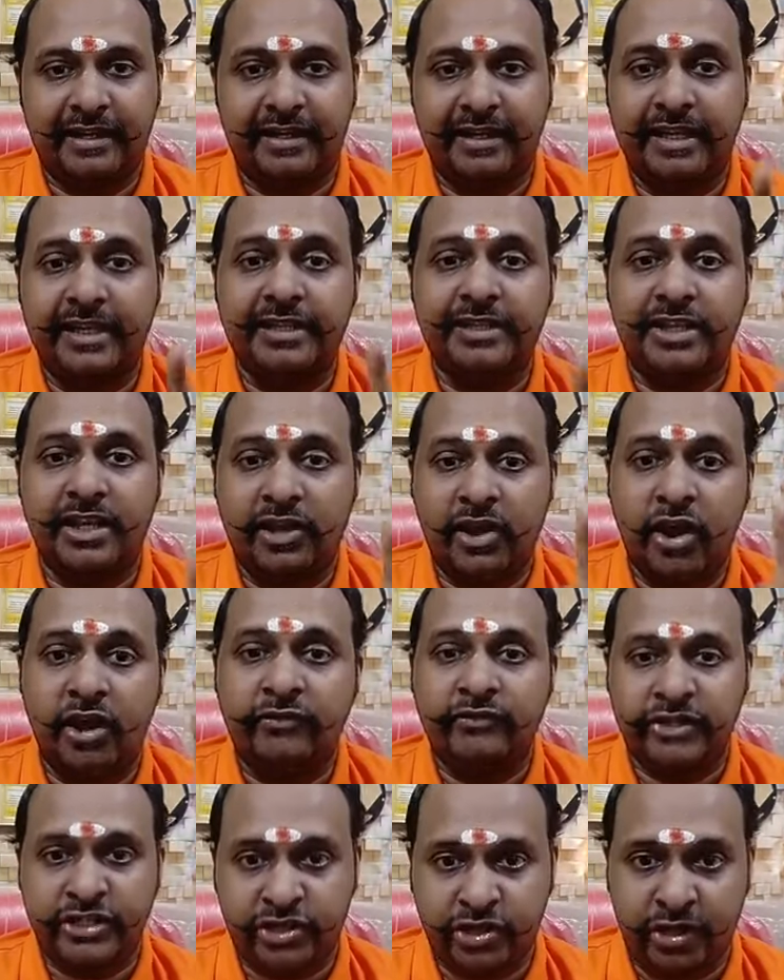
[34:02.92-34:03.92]
in the
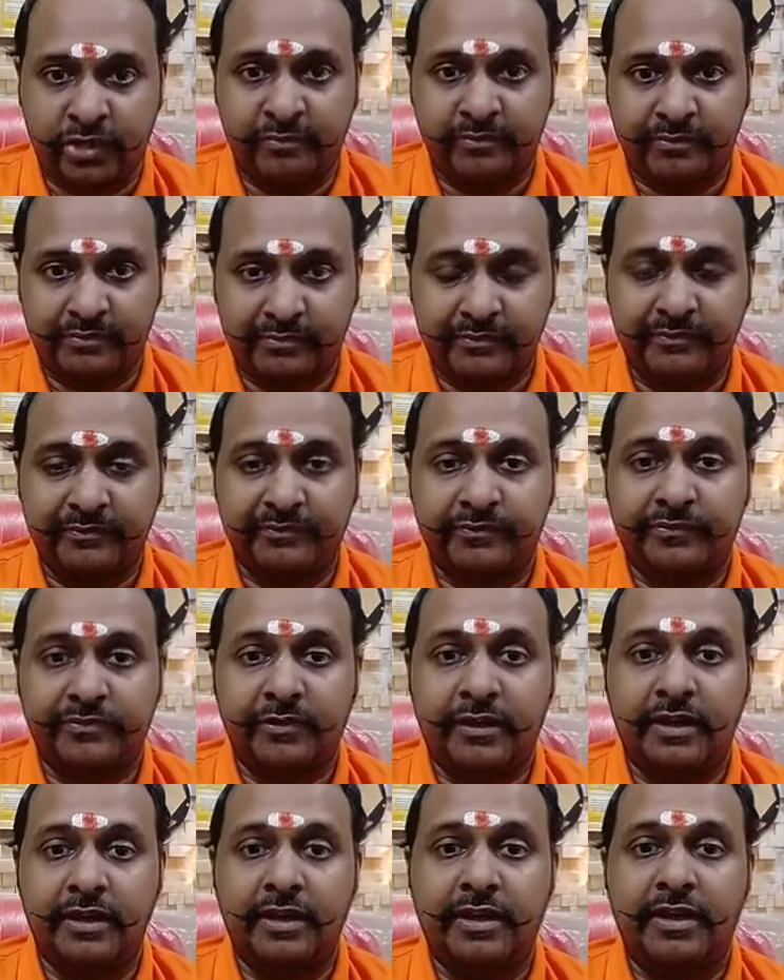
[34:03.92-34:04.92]
coffee shop,
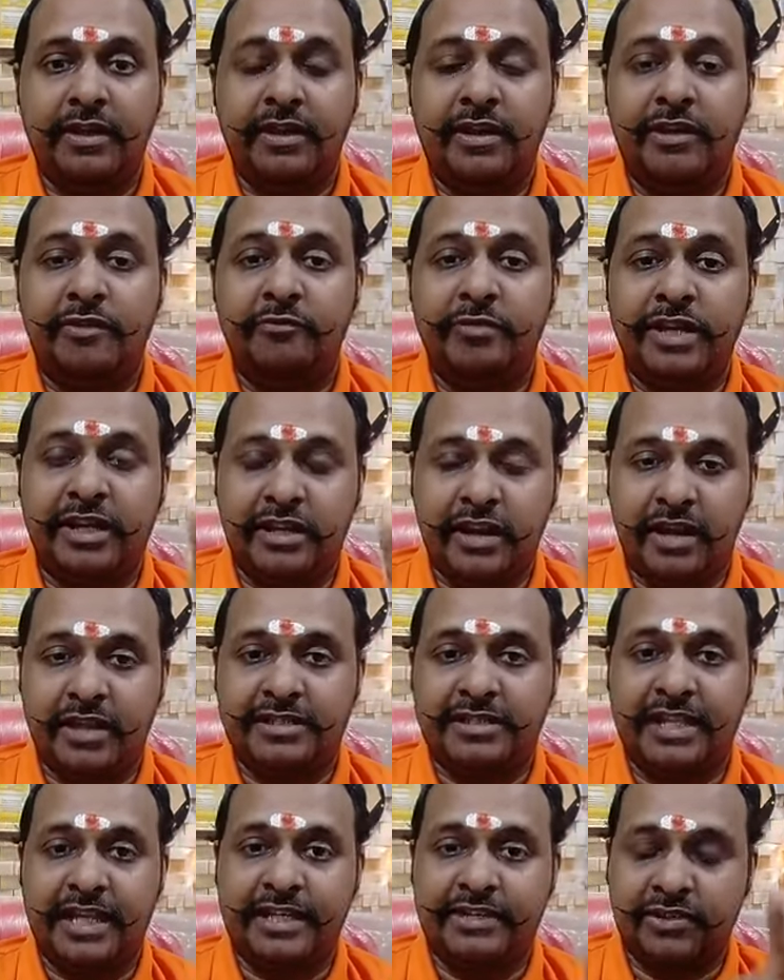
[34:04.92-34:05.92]

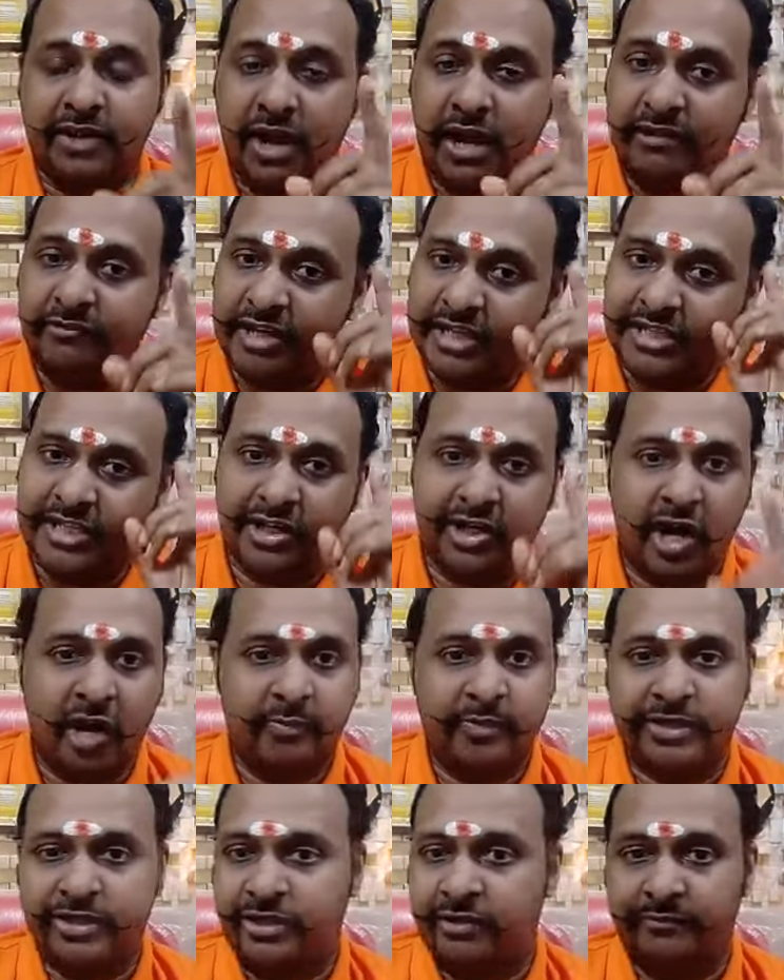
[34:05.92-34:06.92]
because there is always a
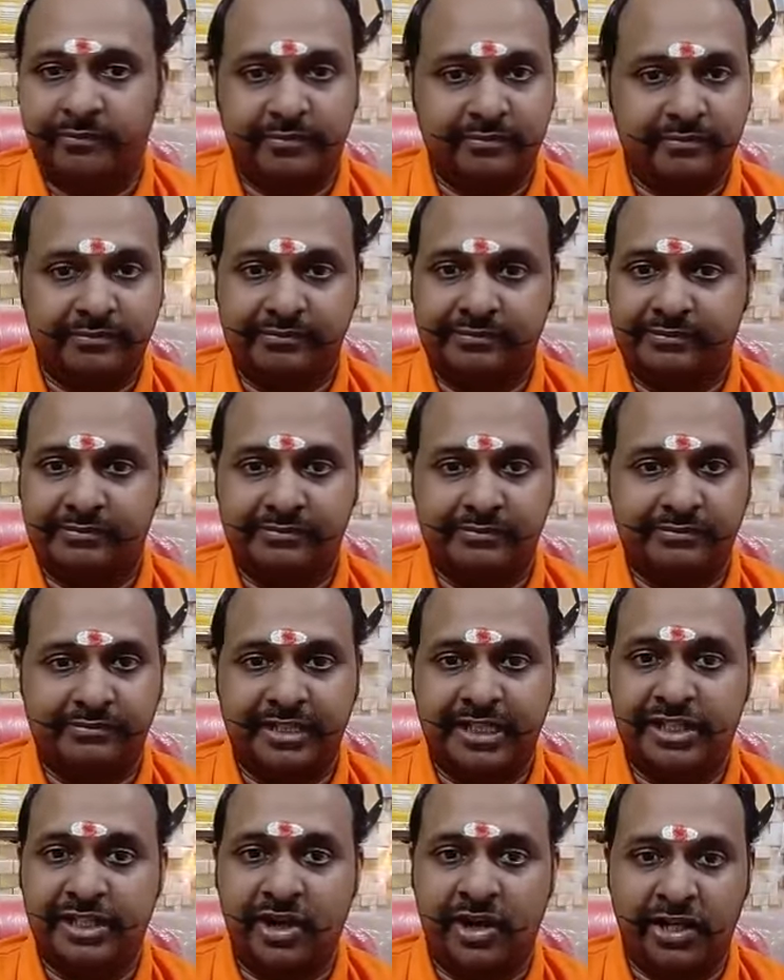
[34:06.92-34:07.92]
coffee shop
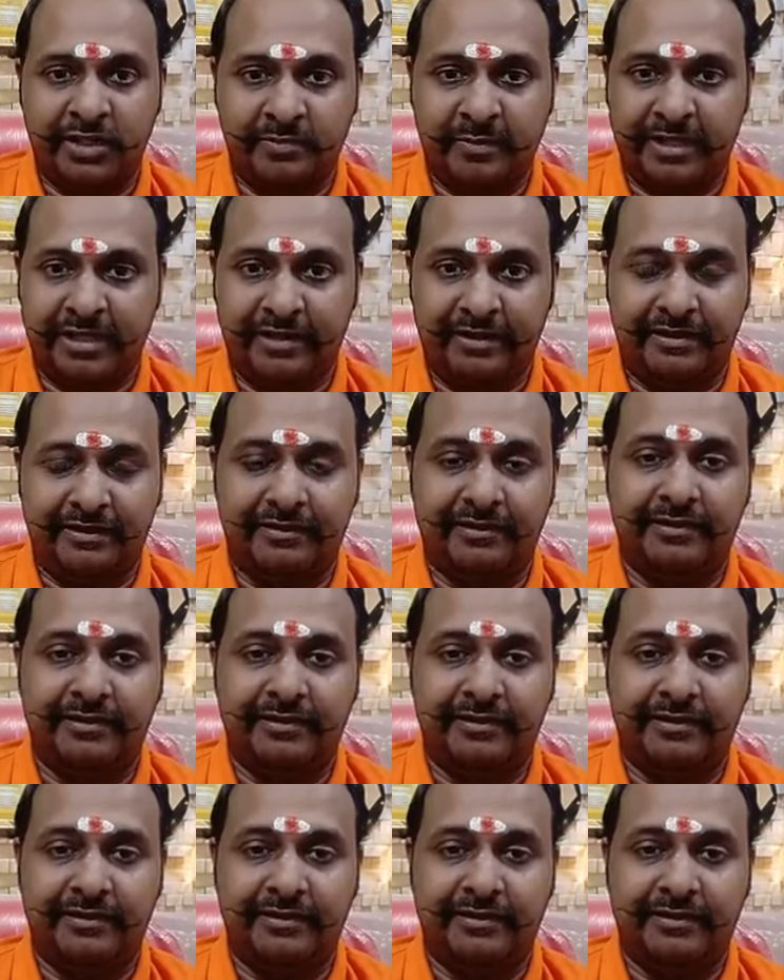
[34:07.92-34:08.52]
in the hospital.